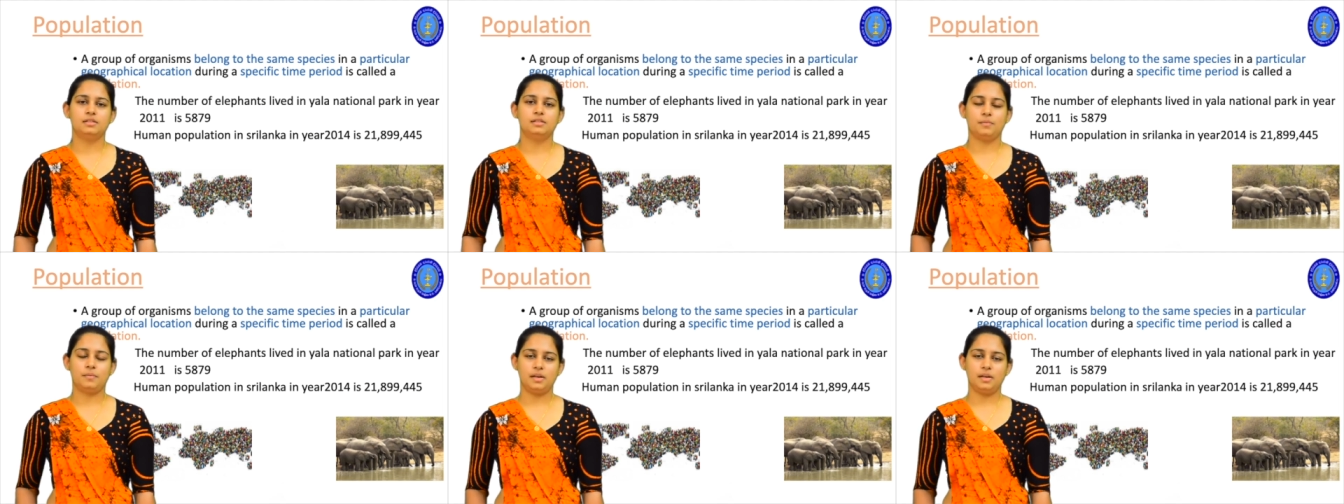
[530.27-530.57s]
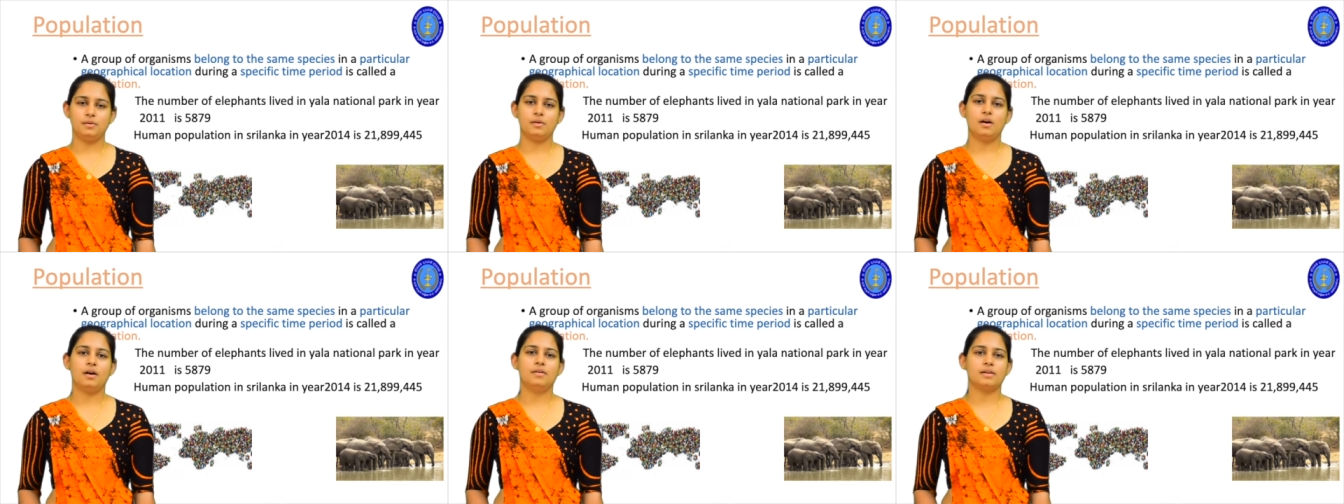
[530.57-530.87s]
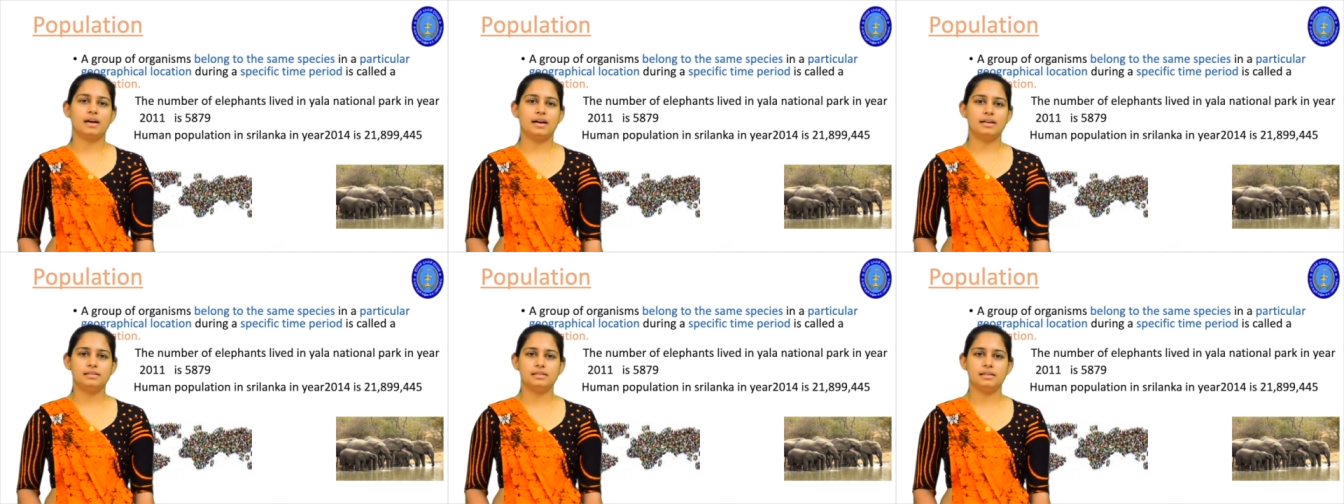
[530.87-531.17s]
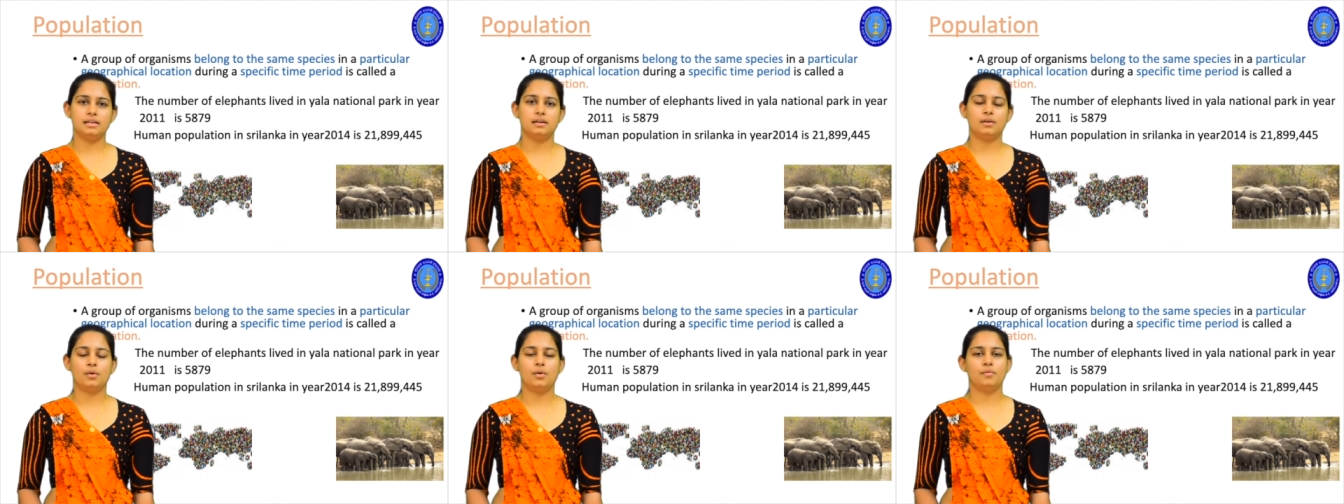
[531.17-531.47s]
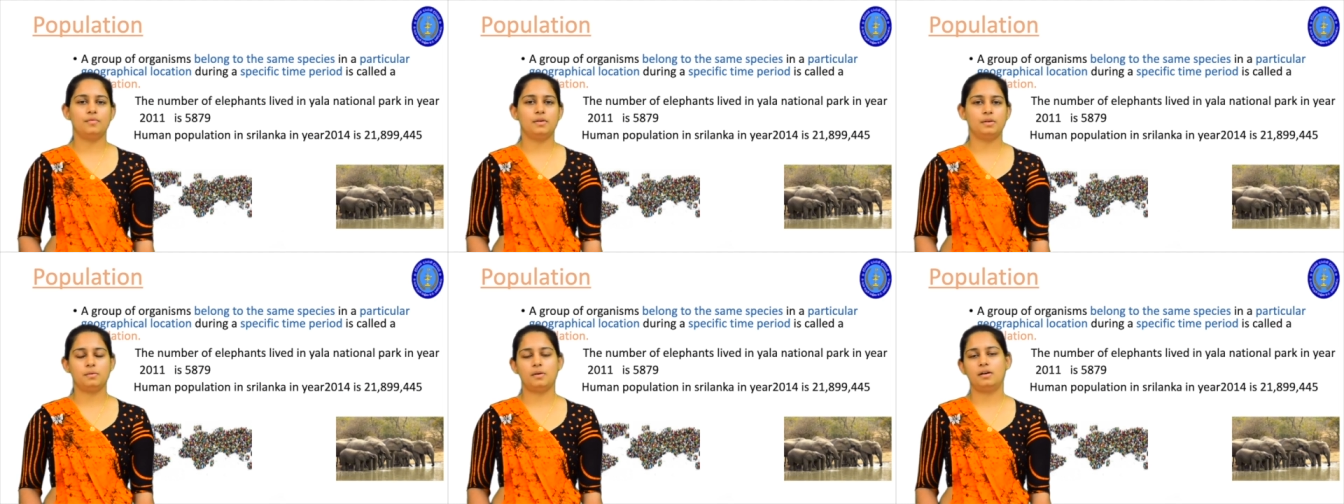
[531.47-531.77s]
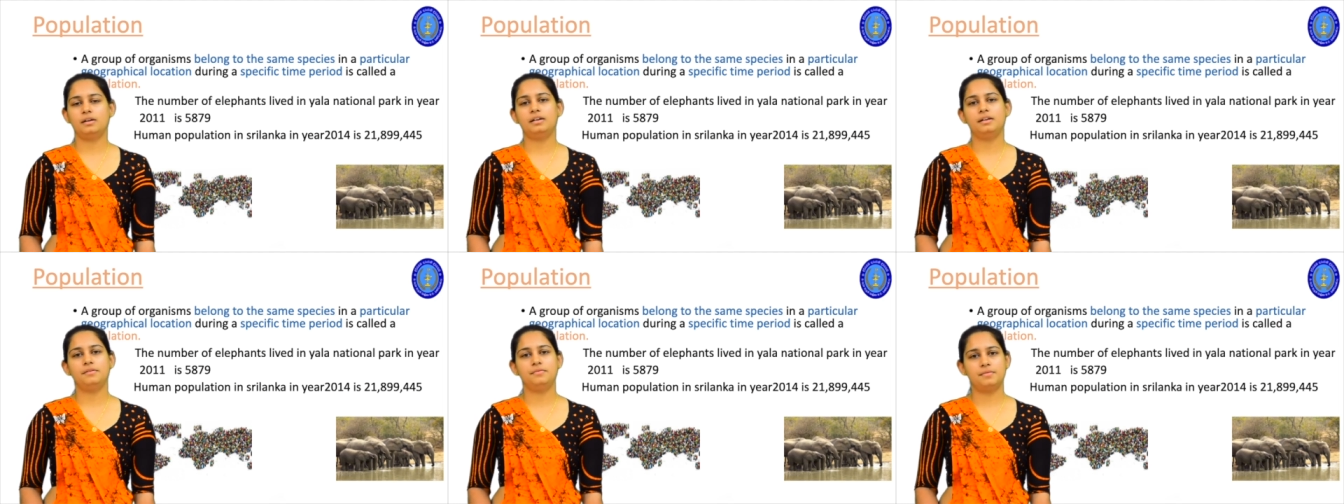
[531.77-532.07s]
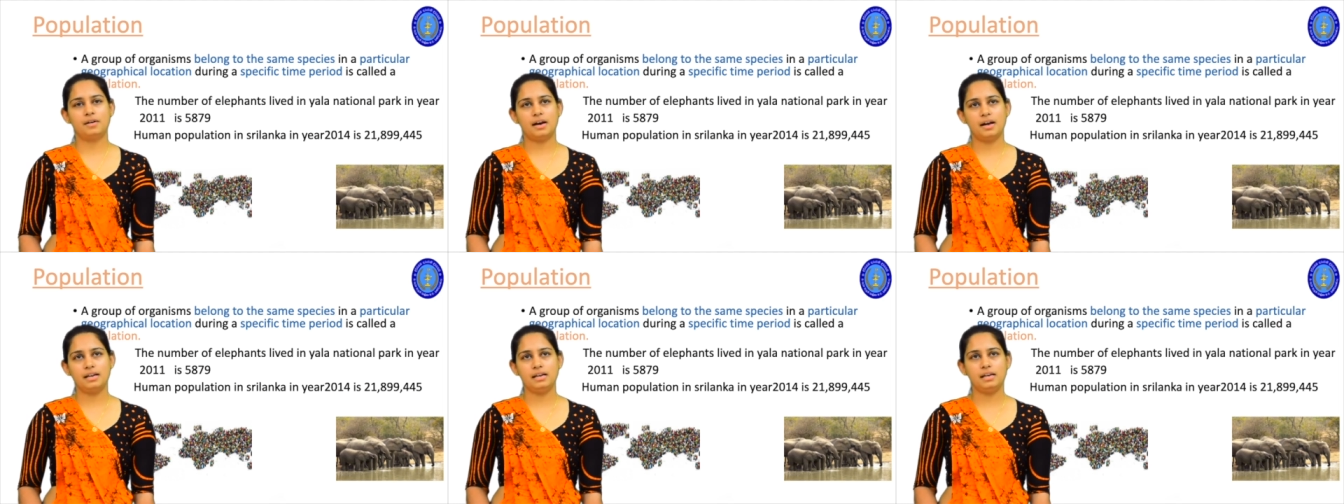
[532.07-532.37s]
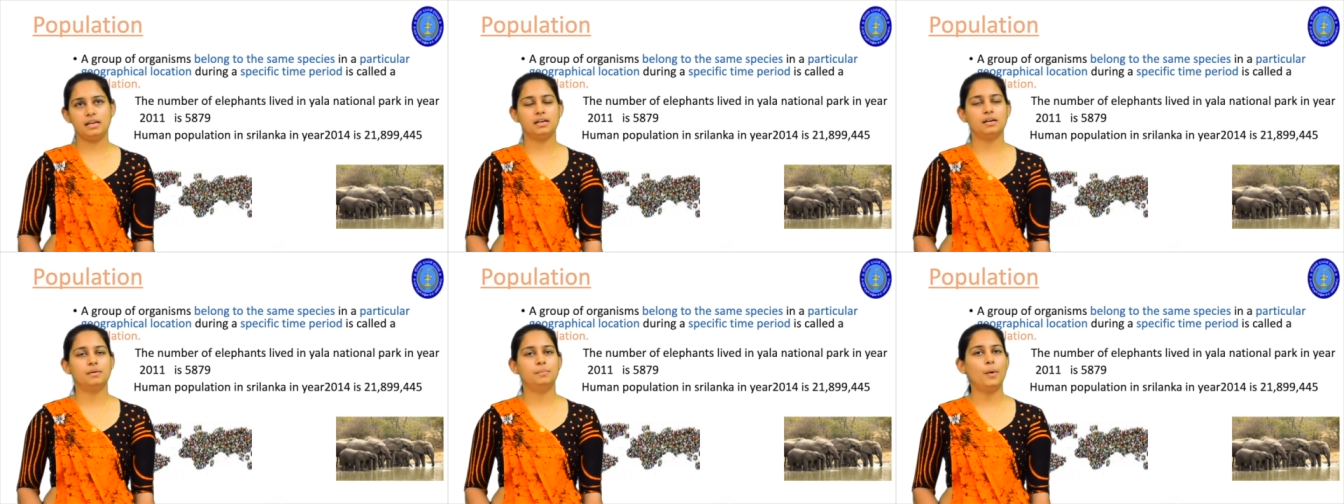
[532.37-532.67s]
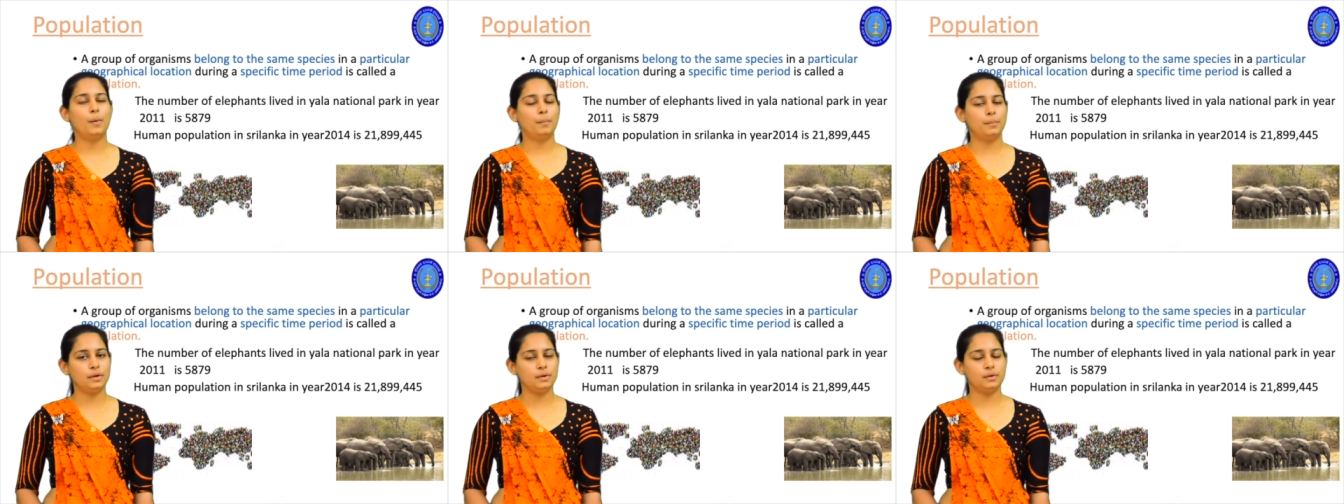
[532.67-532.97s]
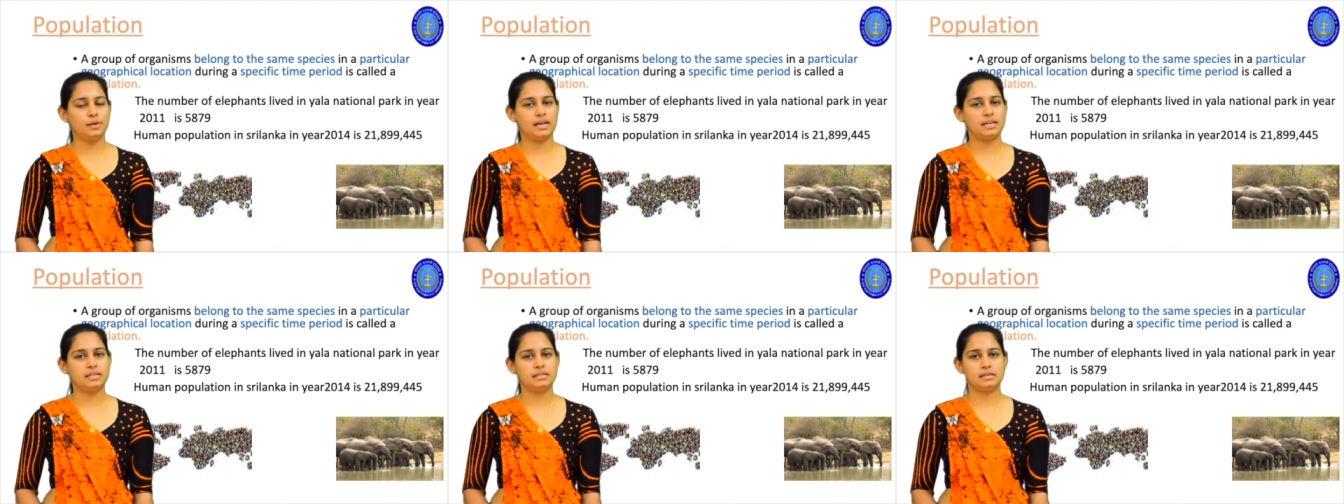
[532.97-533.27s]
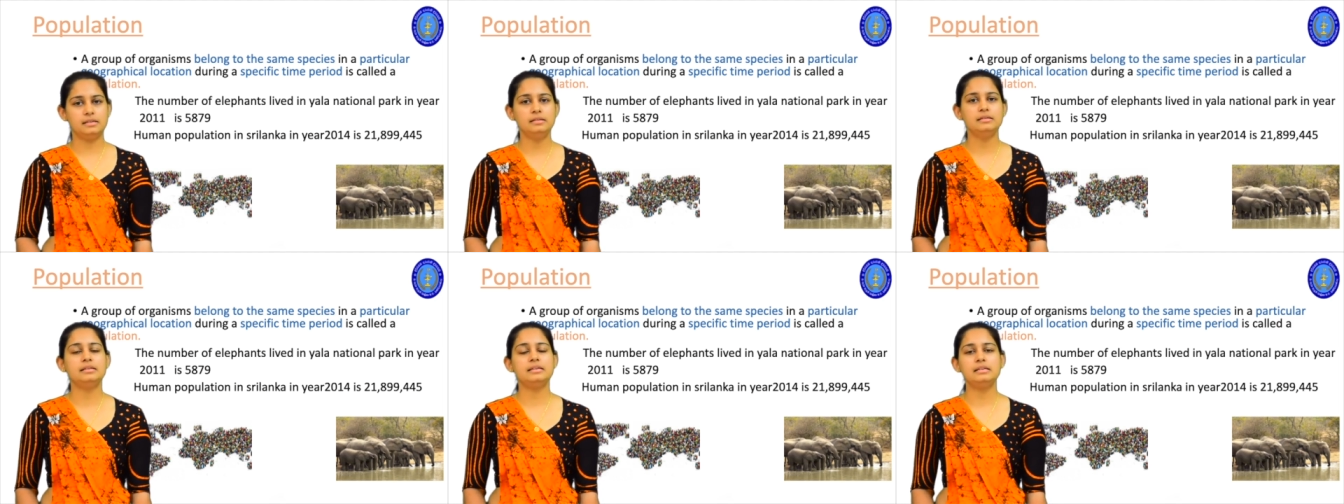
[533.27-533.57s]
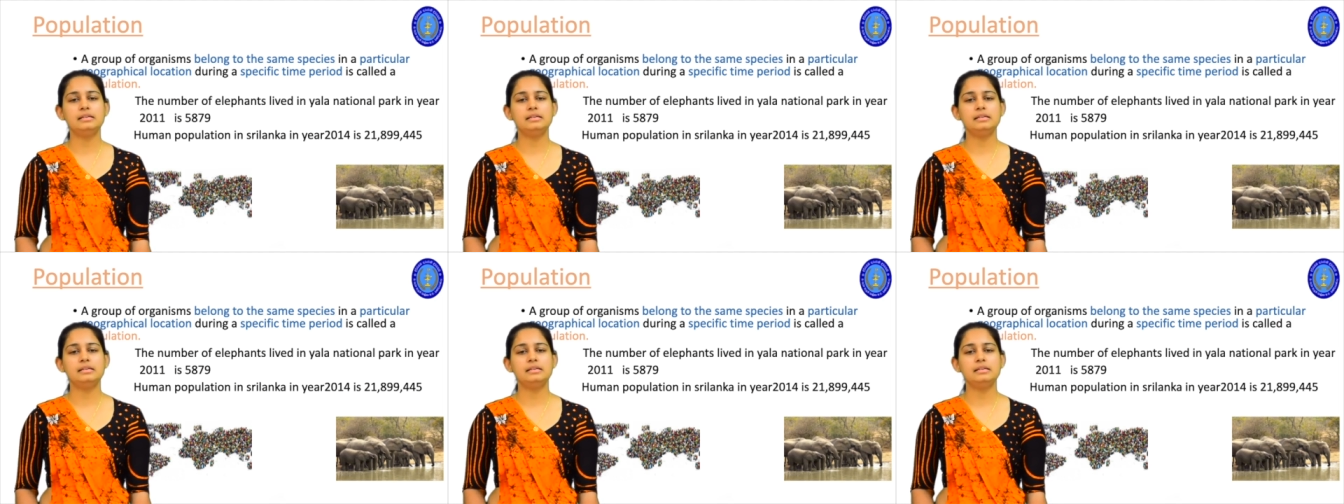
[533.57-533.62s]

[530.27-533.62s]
So when you are writing or when you are defining a population,